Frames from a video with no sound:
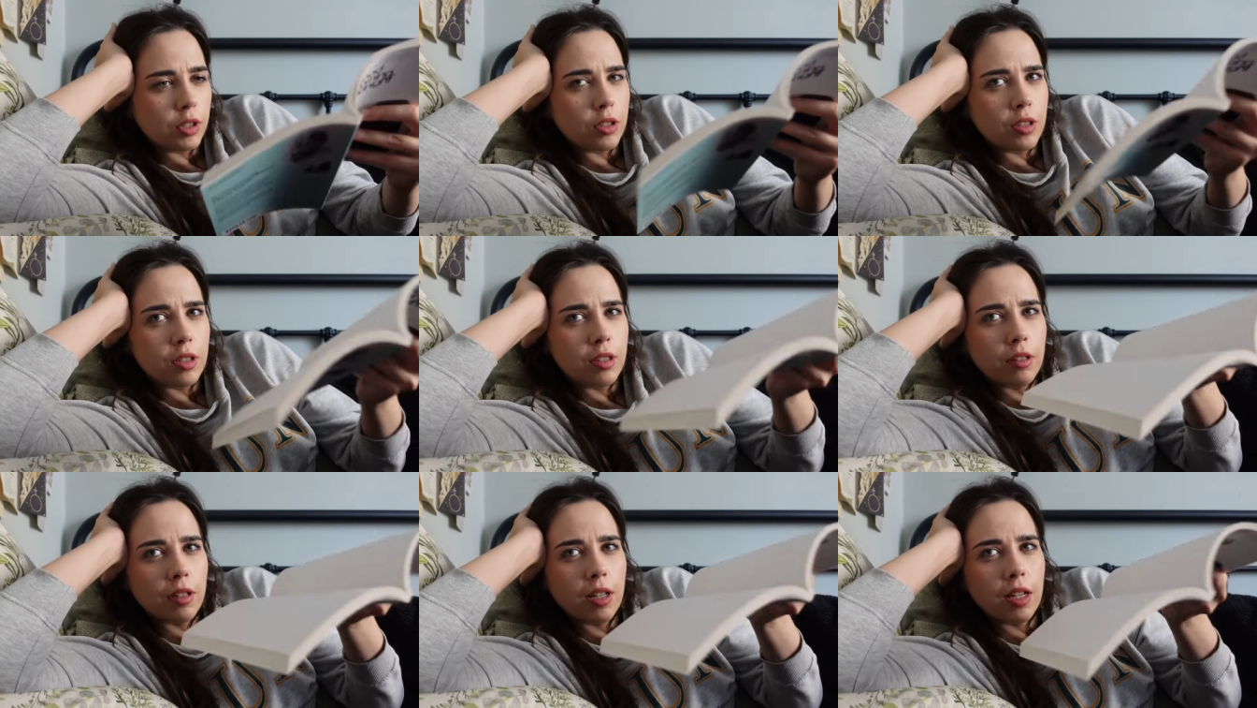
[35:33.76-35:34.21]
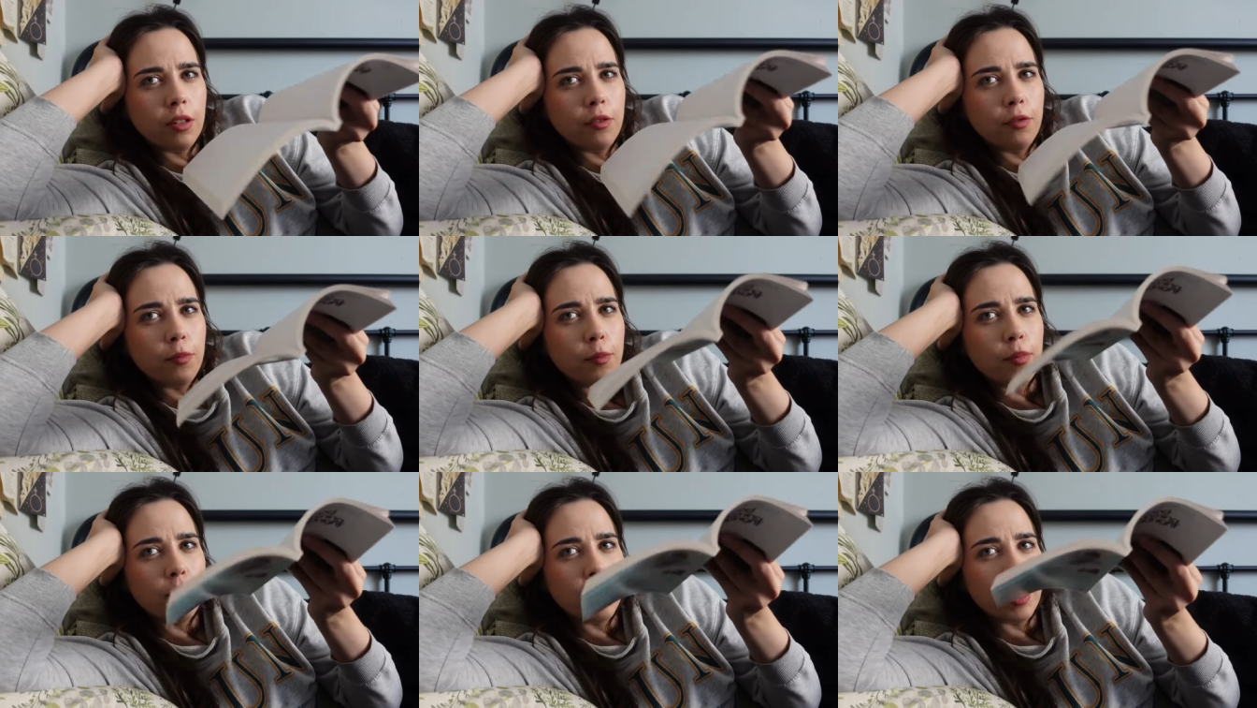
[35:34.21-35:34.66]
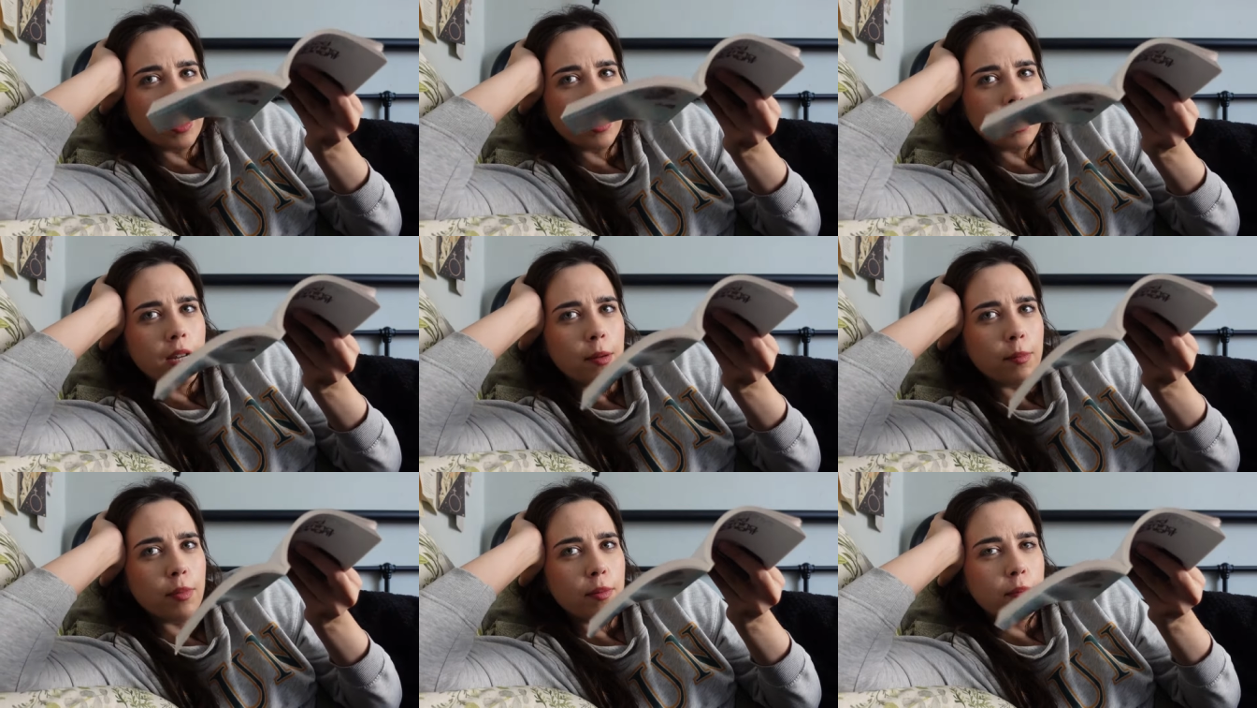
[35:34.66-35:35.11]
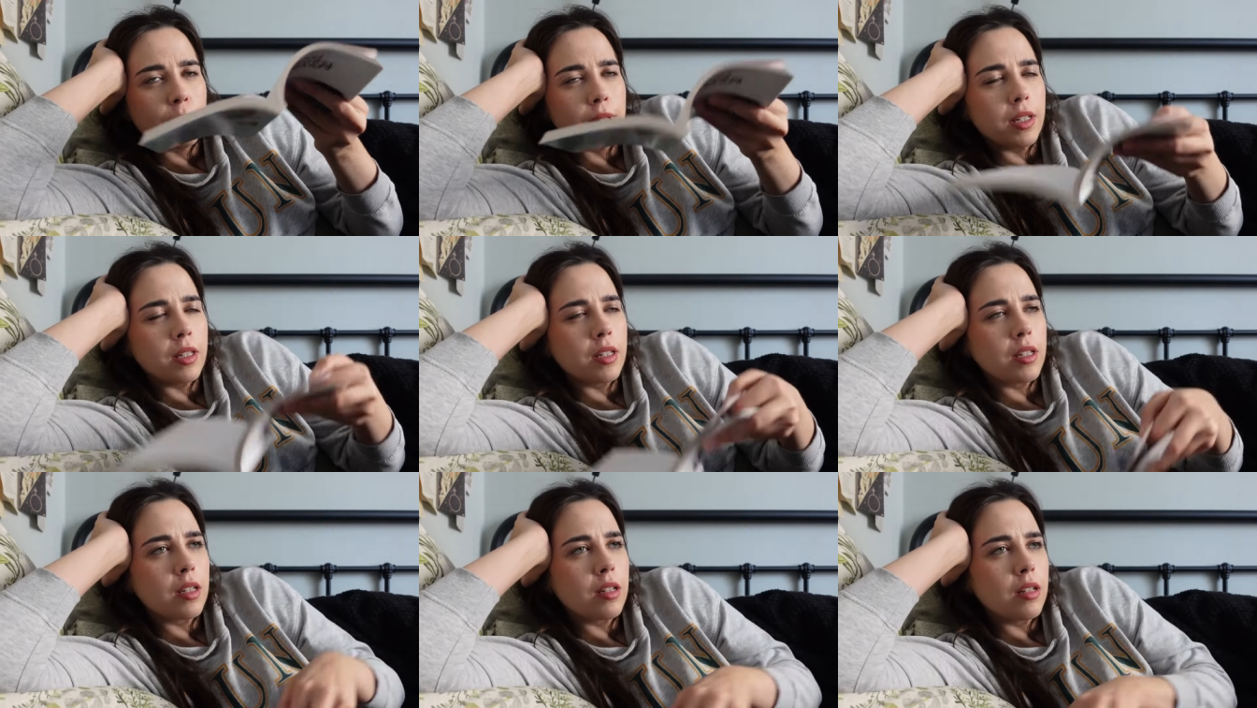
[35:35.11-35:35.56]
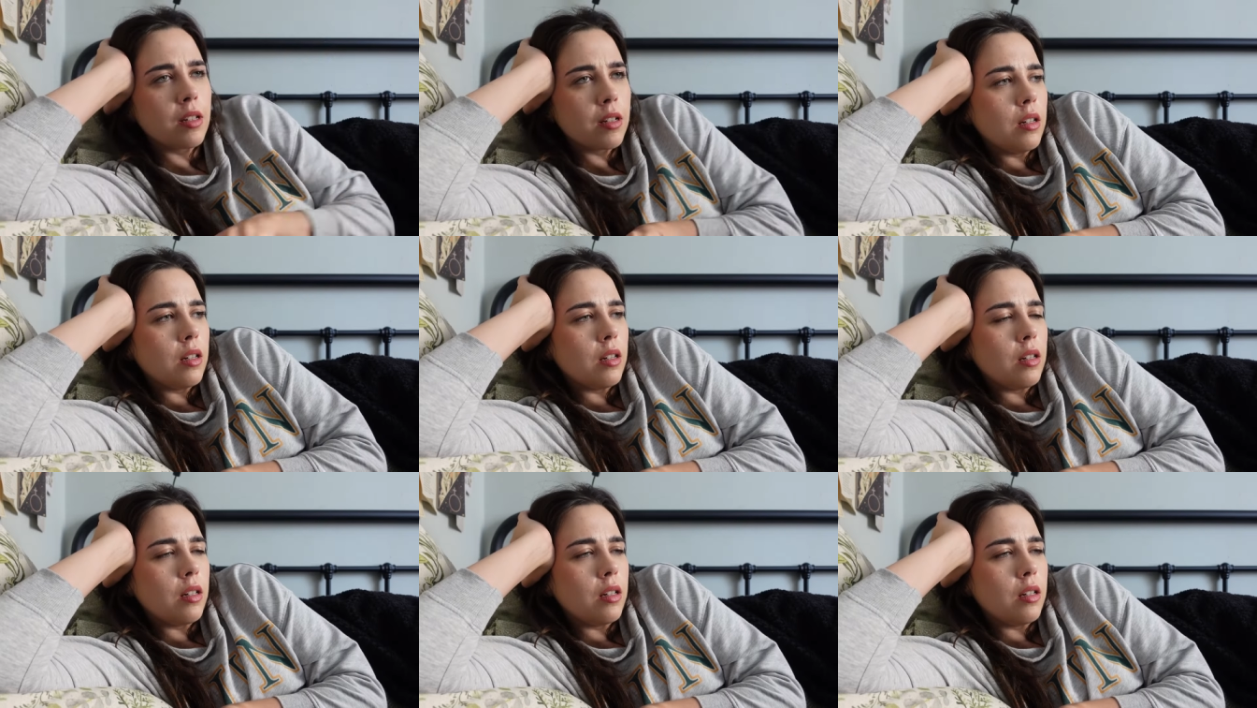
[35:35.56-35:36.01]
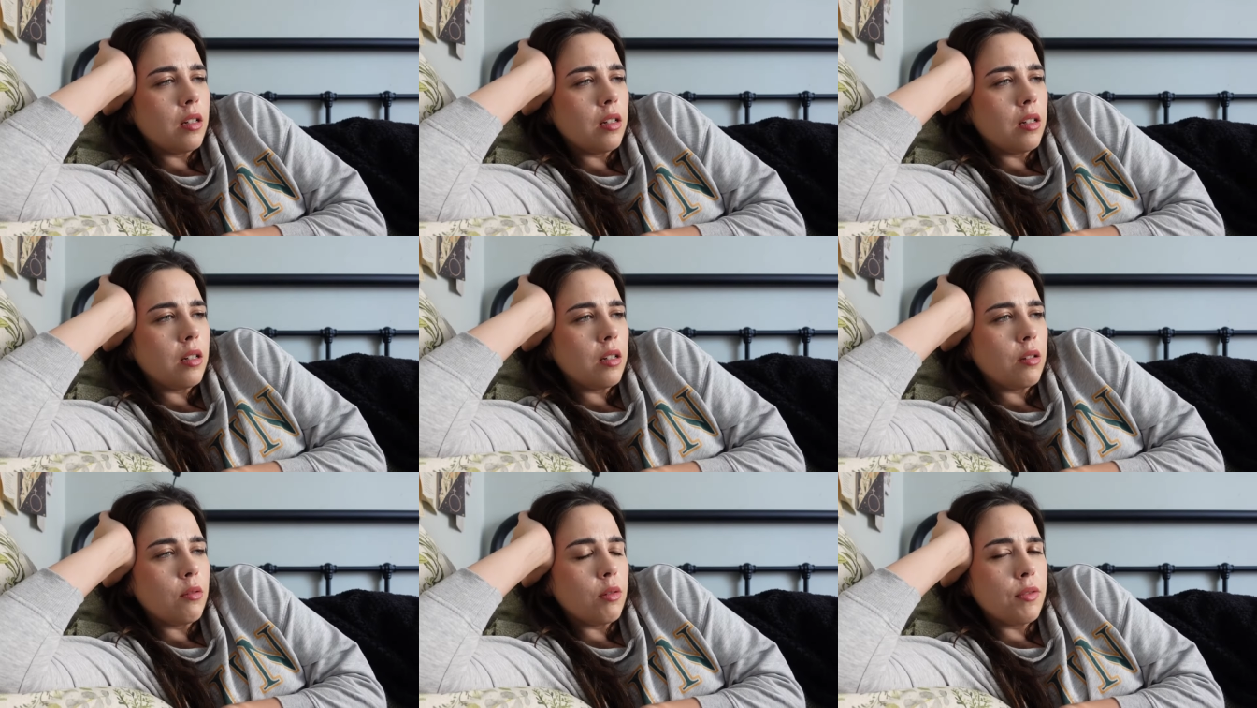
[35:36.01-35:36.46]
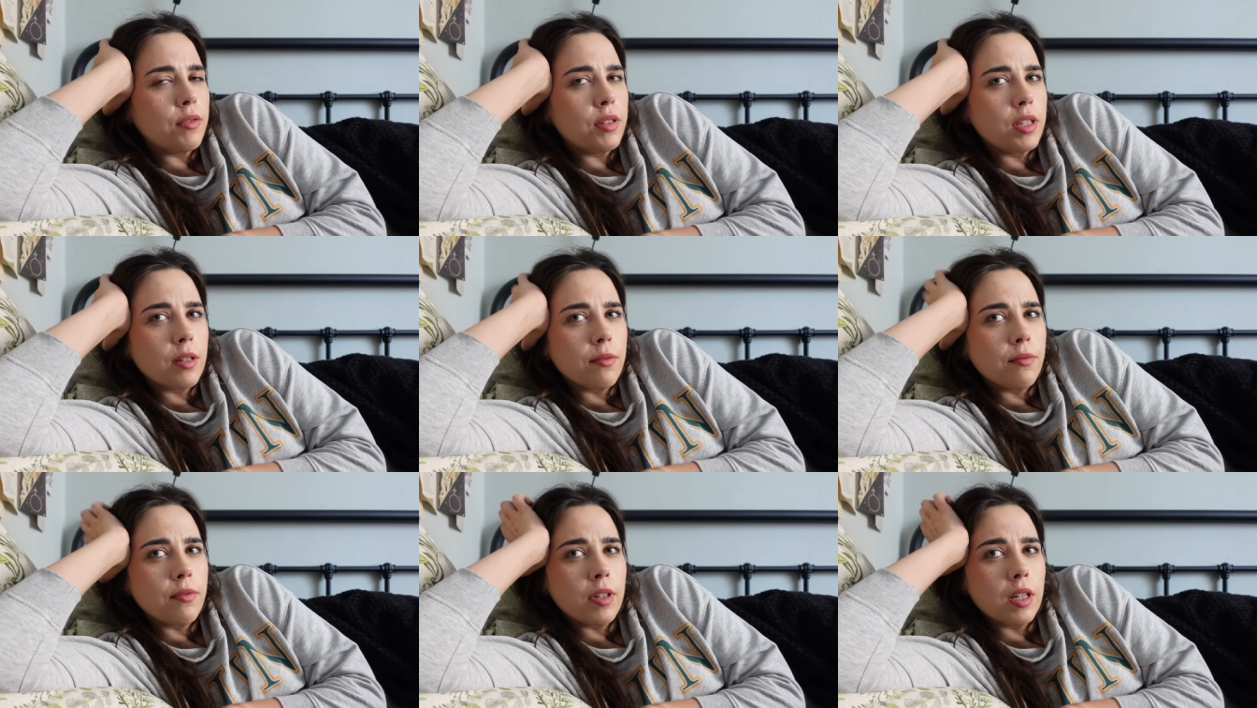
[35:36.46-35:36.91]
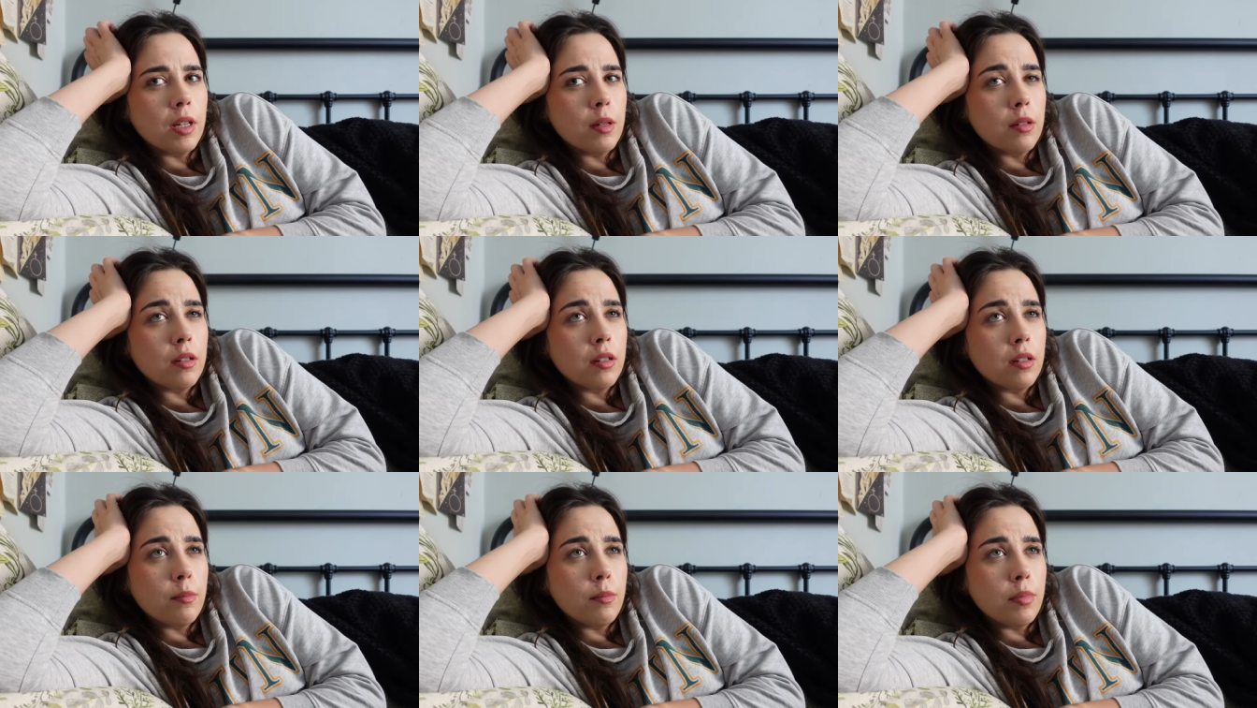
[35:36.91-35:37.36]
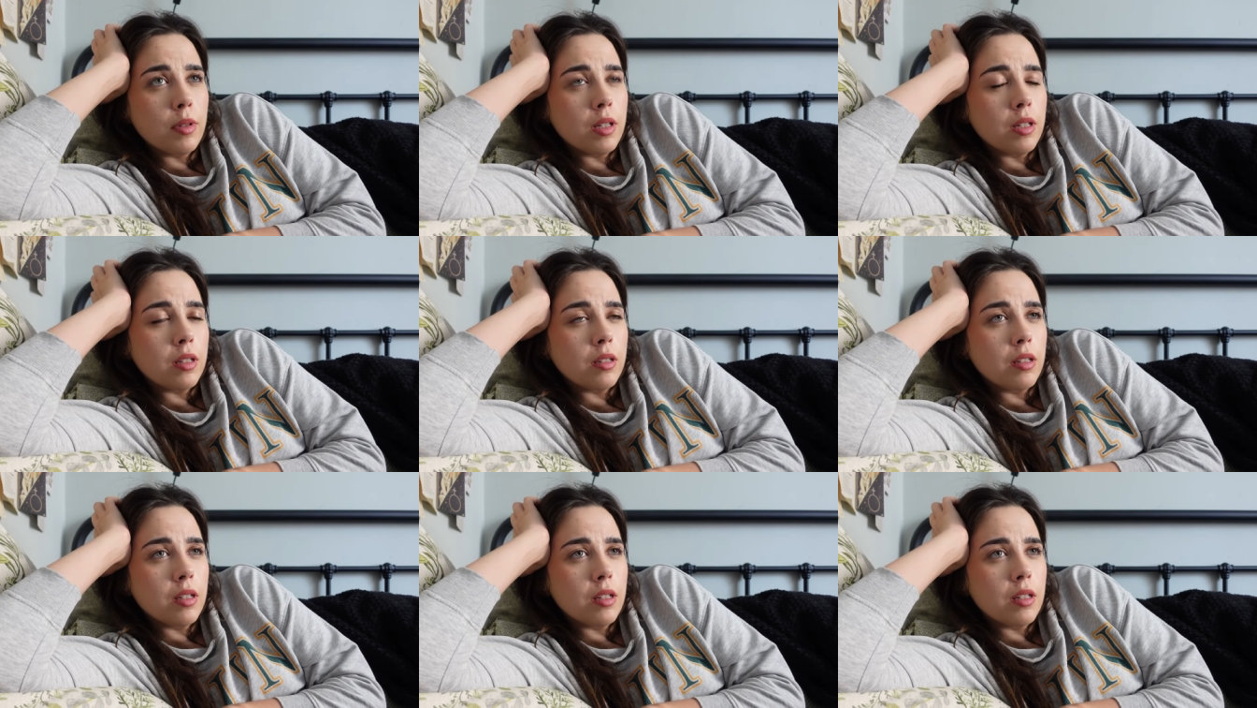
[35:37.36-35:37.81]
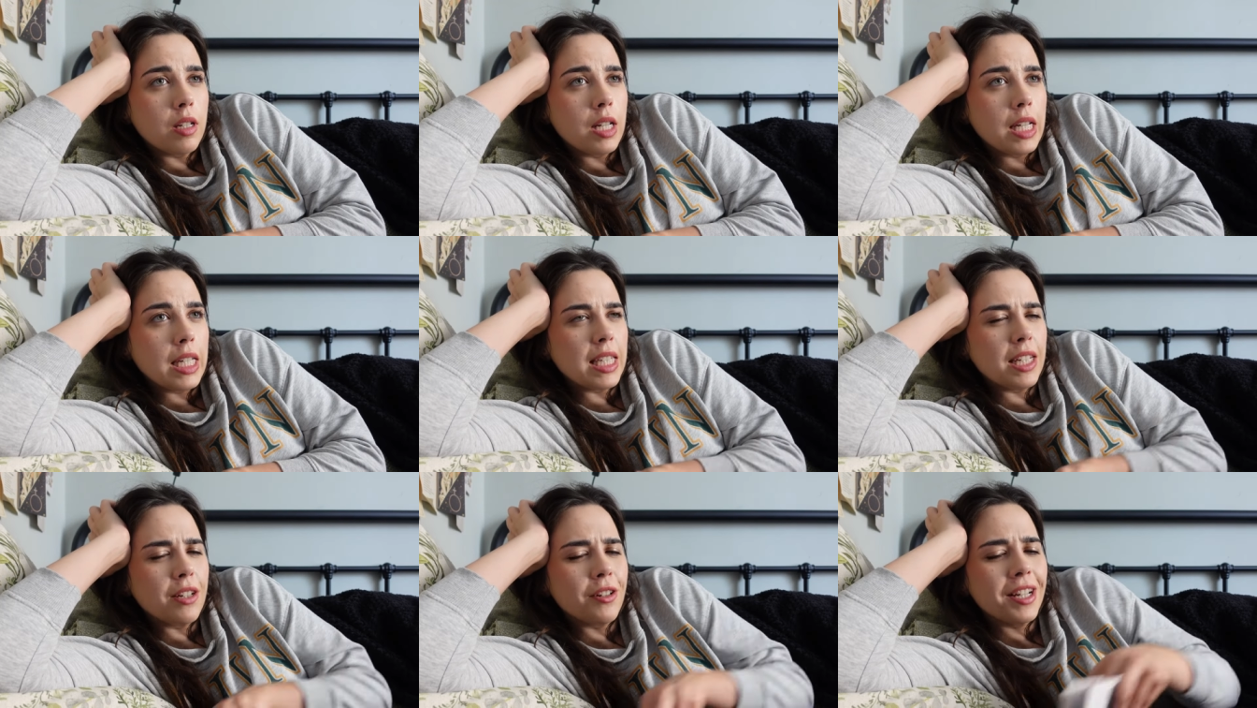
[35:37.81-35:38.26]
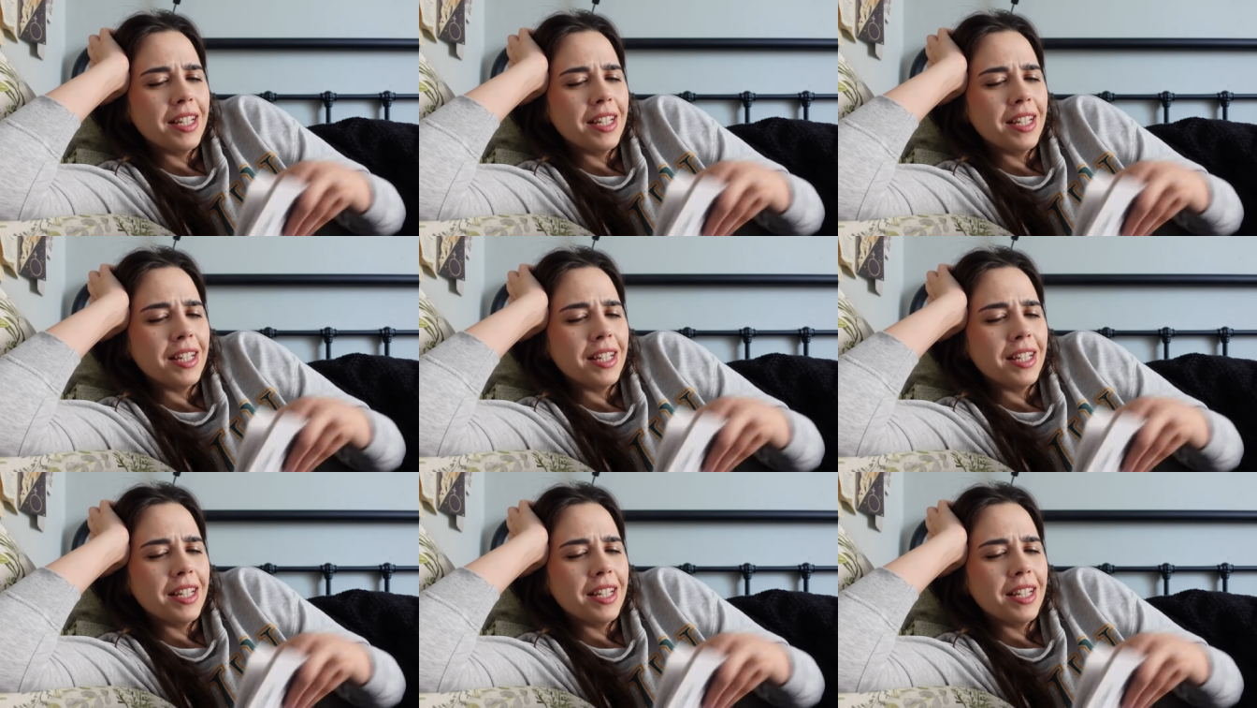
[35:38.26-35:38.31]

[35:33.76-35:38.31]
just to kind of break it up a bit with something a bit easier.